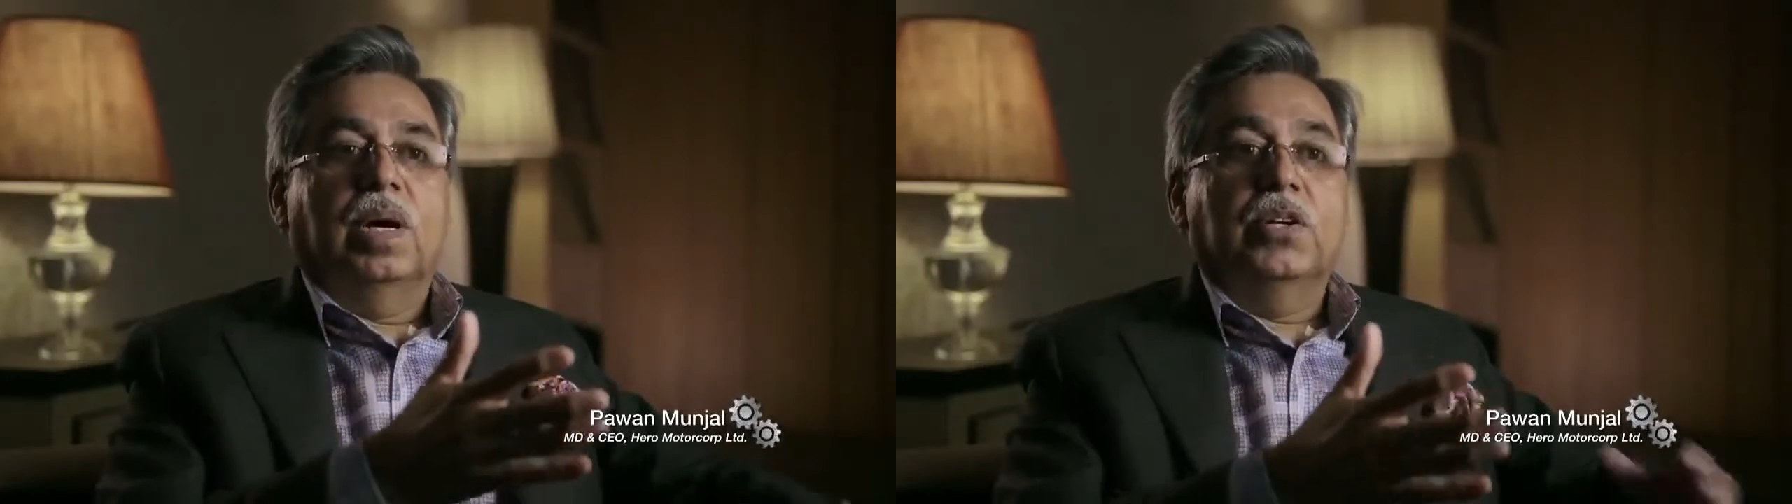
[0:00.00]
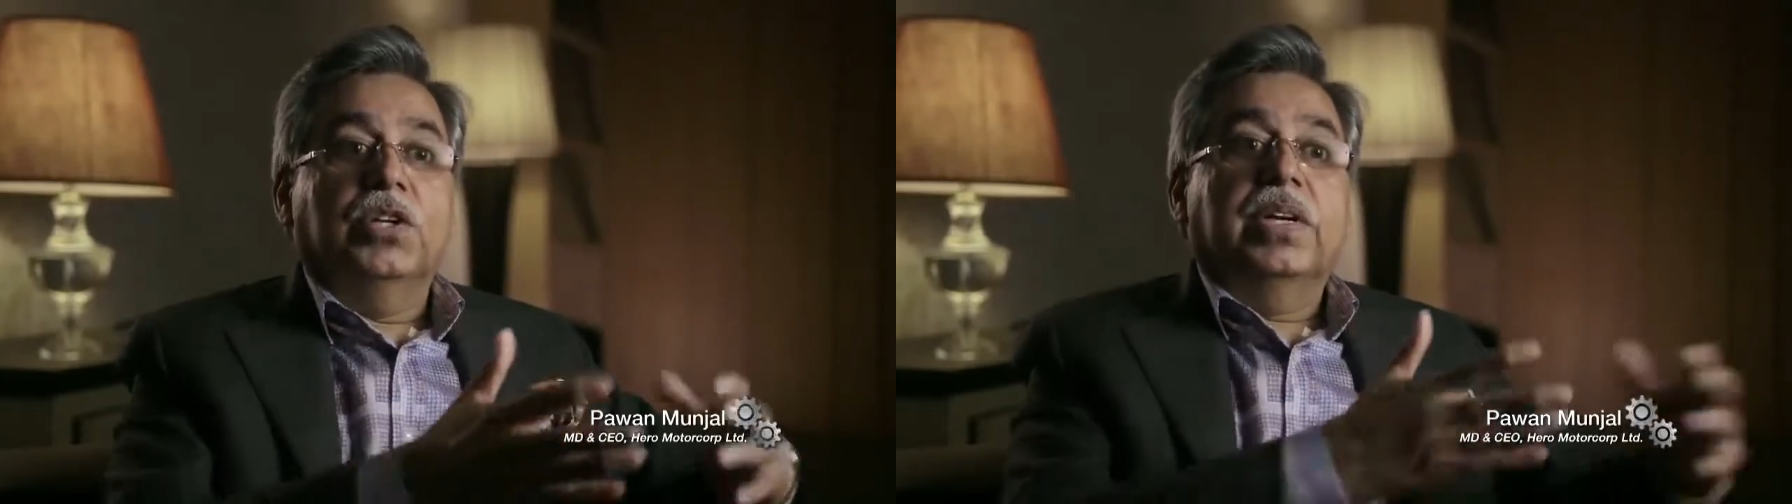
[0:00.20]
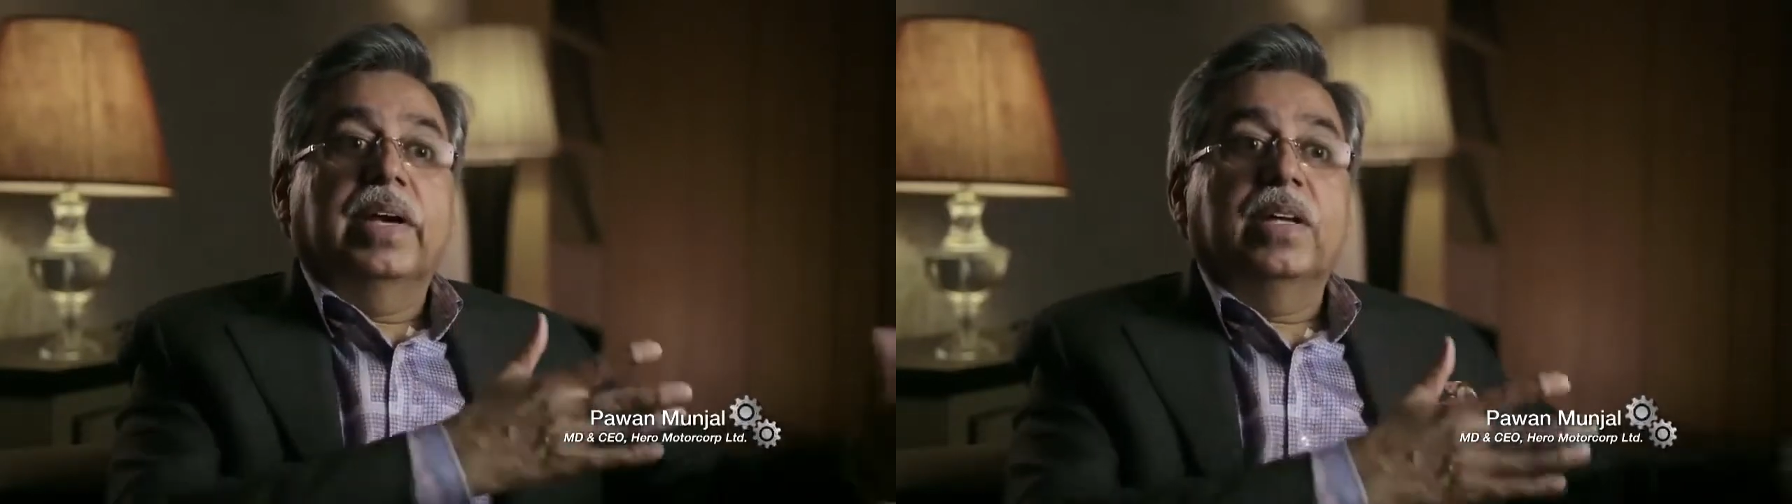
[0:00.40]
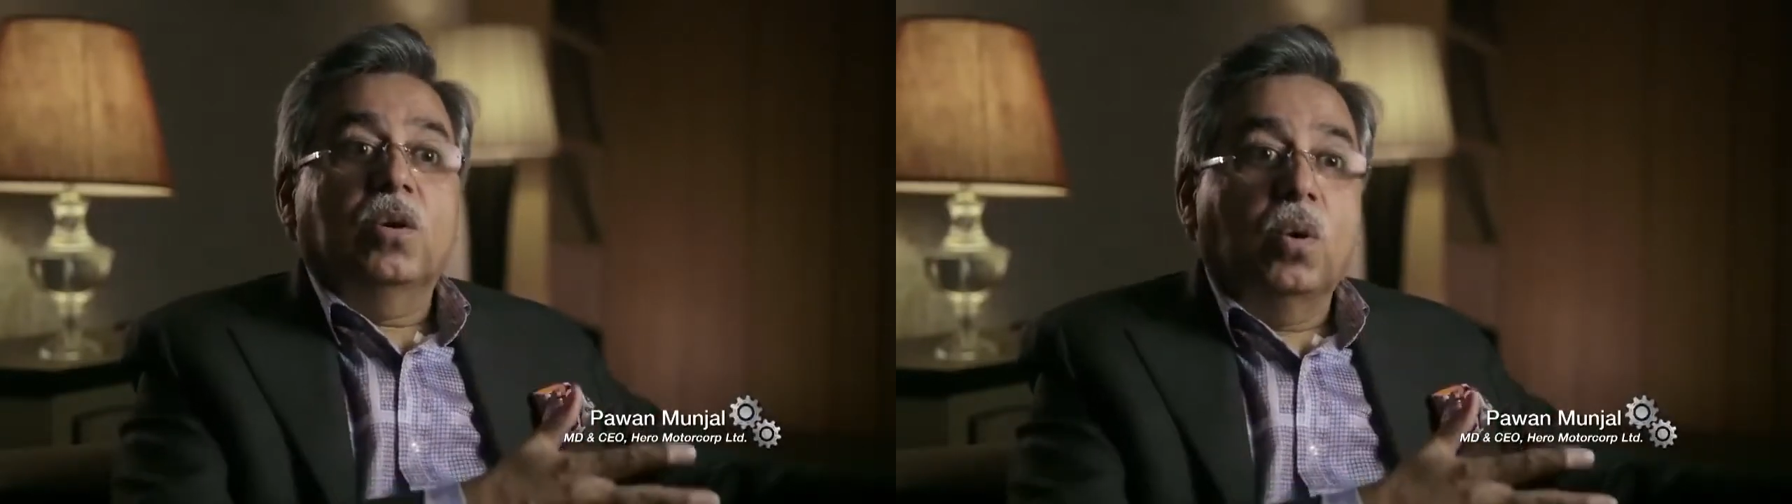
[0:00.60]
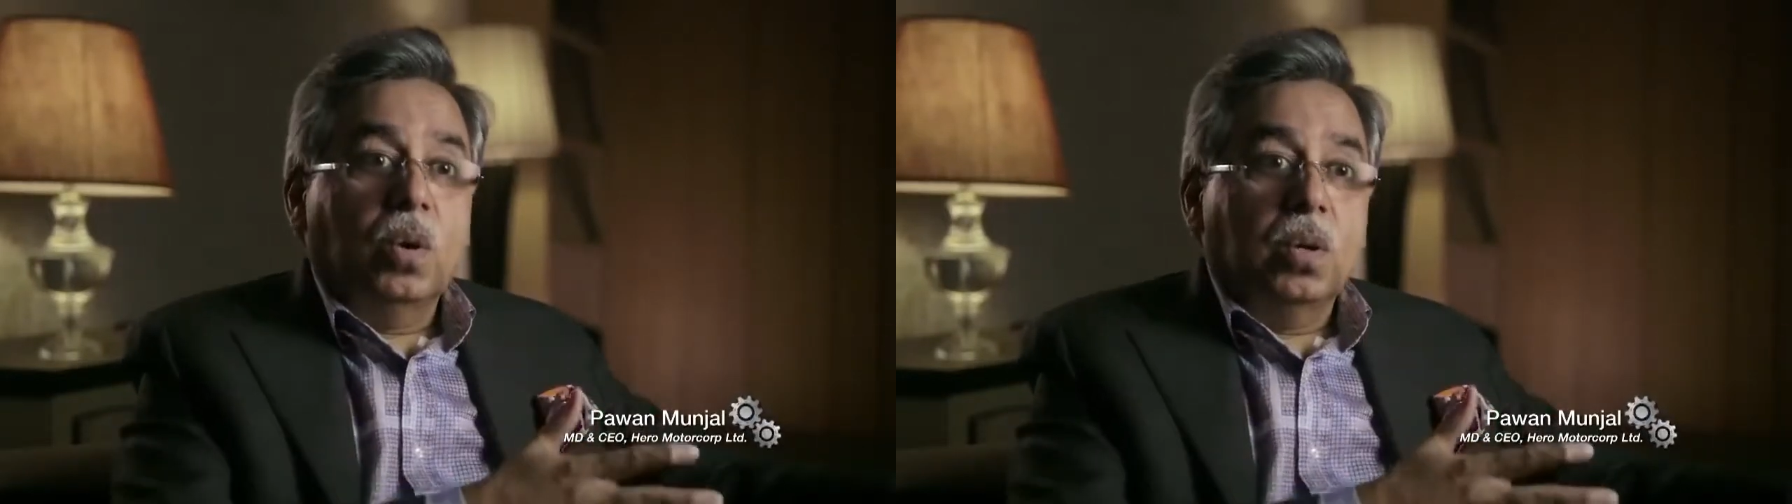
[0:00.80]
a decade
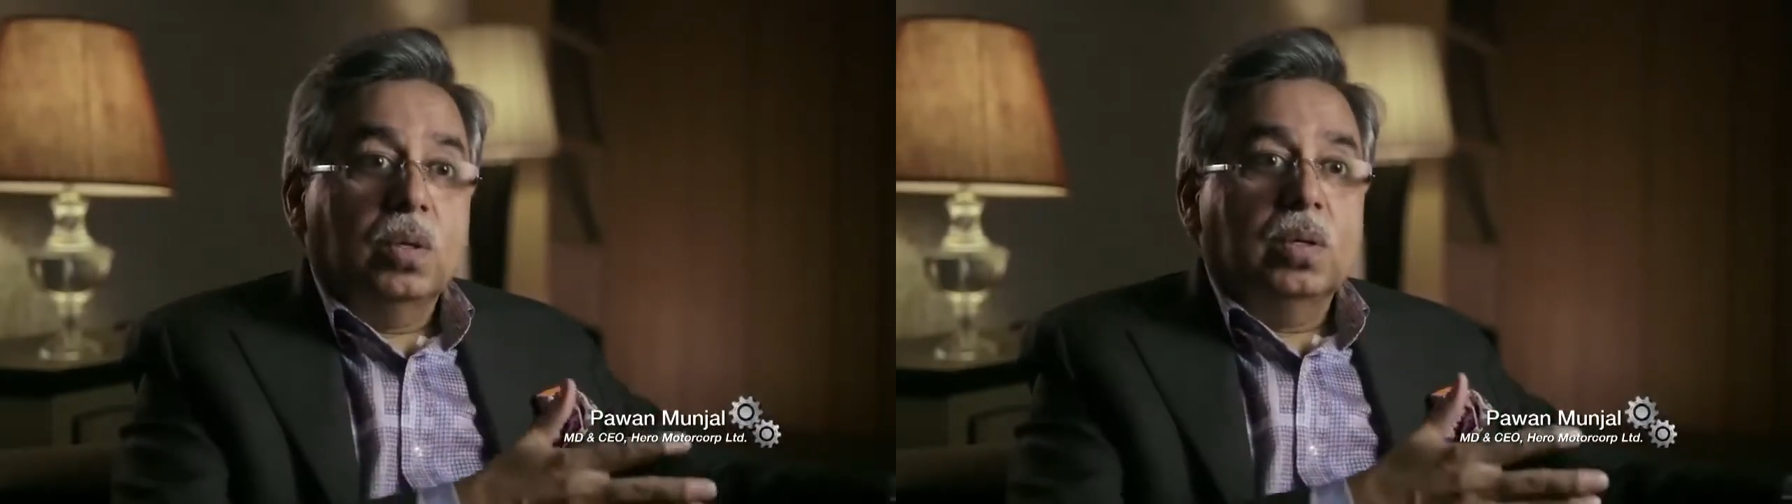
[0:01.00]
ago